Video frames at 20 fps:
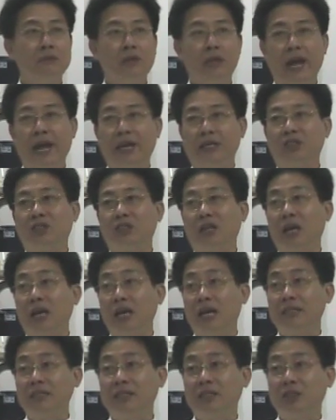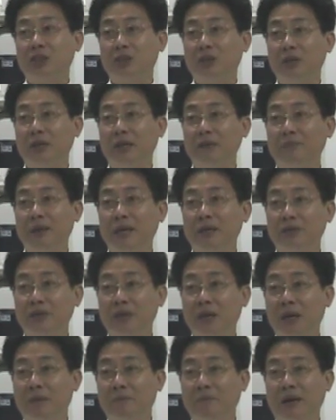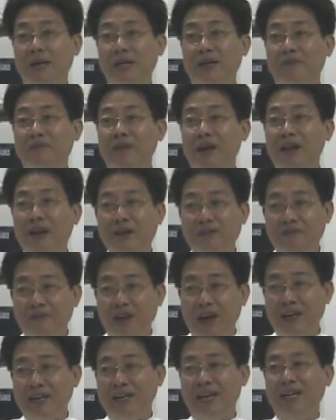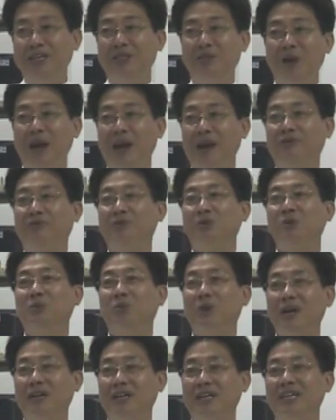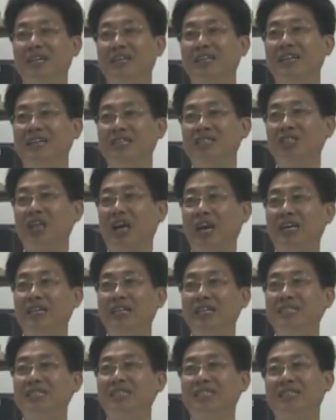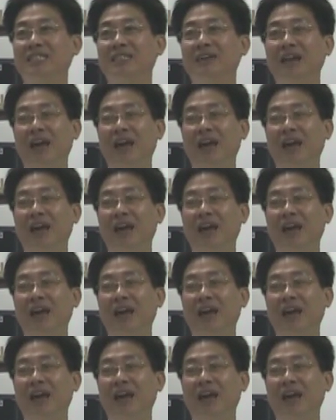extra lessons to learn Mandarin. By the very fact that you have to work in a Chinese